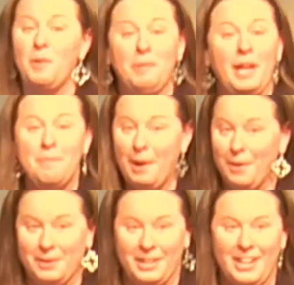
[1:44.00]
played
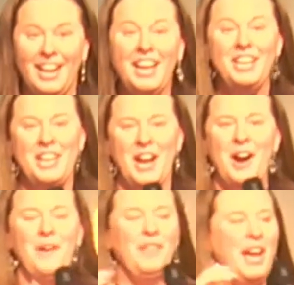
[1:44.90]
poker, you
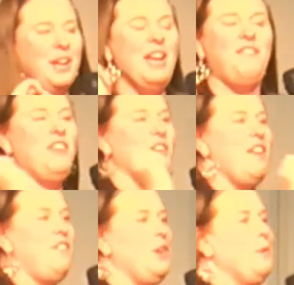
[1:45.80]
know, like if you